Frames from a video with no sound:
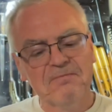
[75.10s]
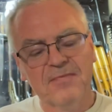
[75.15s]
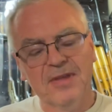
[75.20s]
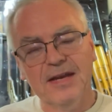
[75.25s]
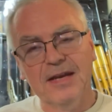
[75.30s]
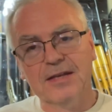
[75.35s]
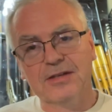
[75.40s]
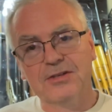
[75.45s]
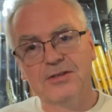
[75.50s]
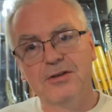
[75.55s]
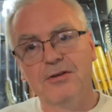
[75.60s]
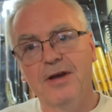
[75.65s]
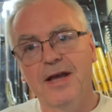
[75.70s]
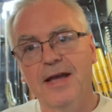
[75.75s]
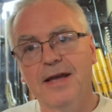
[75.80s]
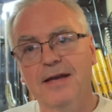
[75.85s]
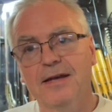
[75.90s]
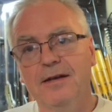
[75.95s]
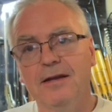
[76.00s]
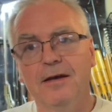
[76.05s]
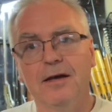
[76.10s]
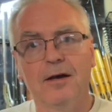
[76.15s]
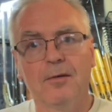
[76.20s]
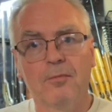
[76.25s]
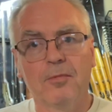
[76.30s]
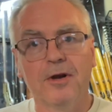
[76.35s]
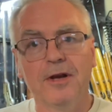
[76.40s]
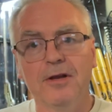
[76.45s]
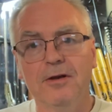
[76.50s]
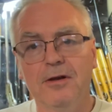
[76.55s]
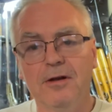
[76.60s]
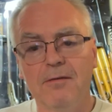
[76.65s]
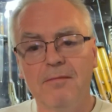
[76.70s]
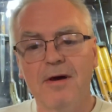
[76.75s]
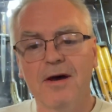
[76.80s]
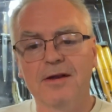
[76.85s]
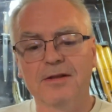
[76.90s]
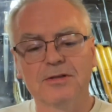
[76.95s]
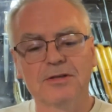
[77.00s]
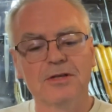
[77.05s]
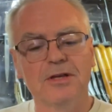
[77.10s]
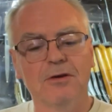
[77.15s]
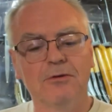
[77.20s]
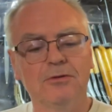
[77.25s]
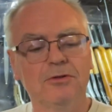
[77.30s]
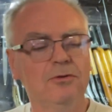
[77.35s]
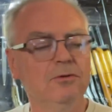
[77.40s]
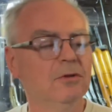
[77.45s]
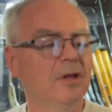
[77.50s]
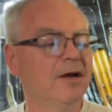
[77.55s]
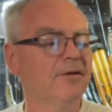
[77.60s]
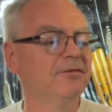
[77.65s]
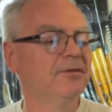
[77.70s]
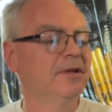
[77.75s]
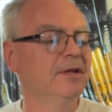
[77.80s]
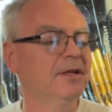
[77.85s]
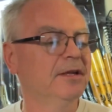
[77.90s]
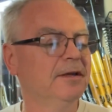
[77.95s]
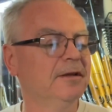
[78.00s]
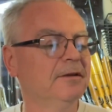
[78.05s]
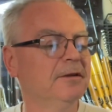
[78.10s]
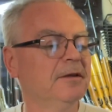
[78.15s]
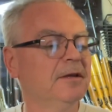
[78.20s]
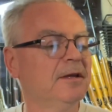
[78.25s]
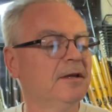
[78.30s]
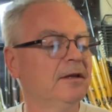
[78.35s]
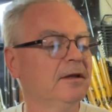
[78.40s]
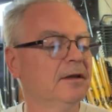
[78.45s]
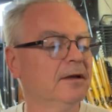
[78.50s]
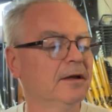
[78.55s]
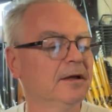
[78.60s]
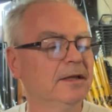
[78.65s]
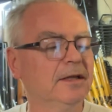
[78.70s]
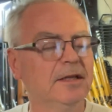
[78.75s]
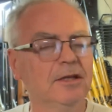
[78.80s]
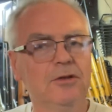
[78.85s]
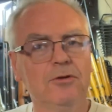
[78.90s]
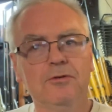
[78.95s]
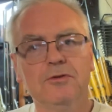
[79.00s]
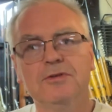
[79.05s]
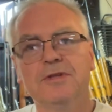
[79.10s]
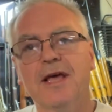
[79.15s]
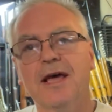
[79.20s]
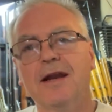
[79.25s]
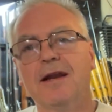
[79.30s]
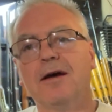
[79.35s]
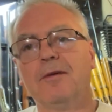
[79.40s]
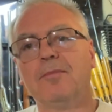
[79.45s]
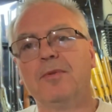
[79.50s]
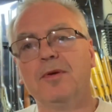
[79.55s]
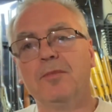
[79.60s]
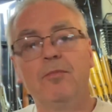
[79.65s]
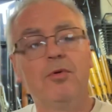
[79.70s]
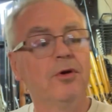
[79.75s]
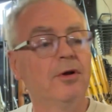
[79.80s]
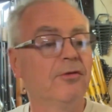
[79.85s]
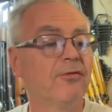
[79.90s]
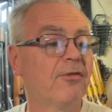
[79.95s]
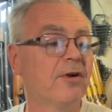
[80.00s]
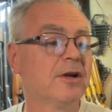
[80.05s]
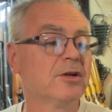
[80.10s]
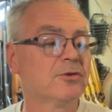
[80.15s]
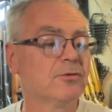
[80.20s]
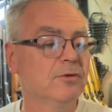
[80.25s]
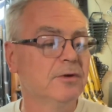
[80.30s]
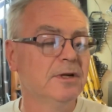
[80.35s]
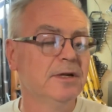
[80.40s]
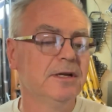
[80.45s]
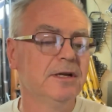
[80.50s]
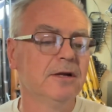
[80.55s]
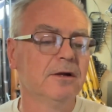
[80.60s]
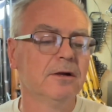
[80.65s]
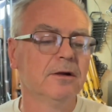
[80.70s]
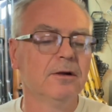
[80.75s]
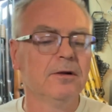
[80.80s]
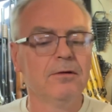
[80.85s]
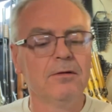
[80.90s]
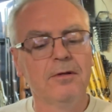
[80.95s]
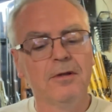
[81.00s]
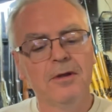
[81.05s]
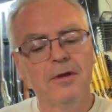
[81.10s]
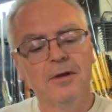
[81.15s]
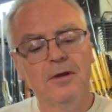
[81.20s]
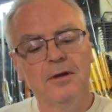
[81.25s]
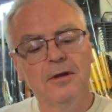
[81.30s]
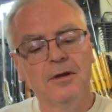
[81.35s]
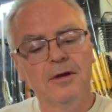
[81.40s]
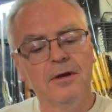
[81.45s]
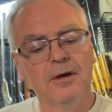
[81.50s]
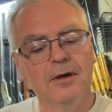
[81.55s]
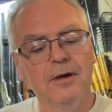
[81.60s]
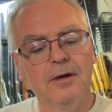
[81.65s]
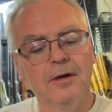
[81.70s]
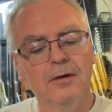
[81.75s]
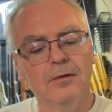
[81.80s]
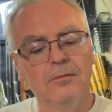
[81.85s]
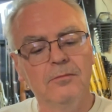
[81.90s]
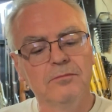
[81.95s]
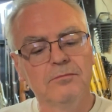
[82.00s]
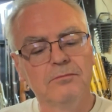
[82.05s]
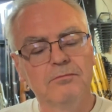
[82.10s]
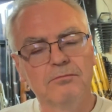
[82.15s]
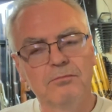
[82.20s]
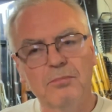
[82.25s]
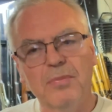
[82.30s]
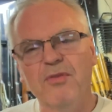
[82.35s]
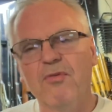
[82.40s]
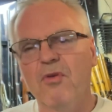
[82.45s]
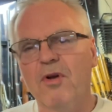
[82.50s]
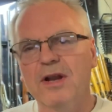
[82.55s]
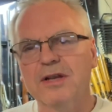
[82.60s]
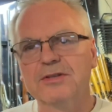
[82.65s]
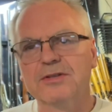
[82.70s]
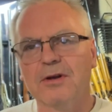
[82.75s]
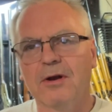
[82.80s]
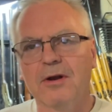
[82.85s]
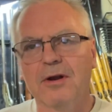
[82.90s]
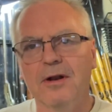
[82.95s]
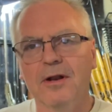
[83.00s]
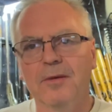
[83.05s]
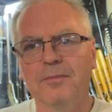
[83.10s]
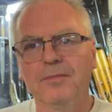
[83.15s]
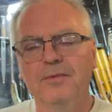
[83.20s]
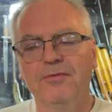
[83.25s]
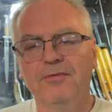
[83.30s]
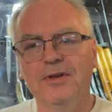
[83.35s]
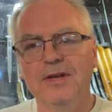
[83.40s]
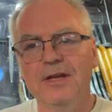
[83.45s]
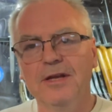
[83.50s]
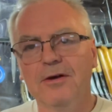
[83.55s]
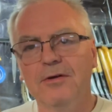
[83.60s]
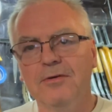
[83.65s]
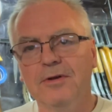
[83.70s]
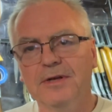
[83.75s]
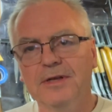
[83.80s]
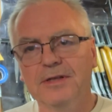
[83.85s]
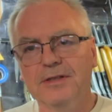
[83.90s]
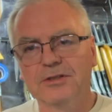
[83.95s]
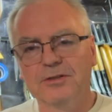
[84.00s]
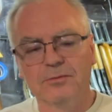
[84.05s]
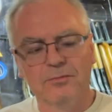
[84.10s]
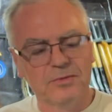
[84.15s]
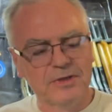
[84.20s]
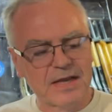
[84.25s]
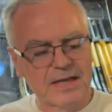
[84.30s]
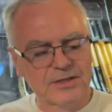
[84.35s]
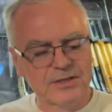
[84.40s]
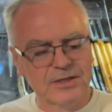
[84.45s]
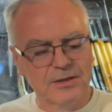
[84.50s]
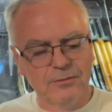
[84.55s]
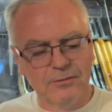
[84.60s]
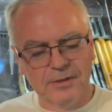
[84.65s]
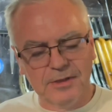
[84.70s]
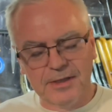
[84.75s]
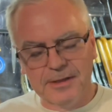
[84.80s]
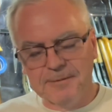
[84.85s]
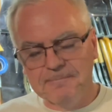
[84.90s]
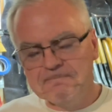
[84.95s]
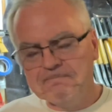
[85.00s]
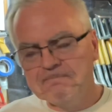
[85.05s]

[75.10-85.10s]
and it still had a pretty good amount of C O two left in it. I did use that up and put a fresh one in here um, before I started up the video and did some testing with it.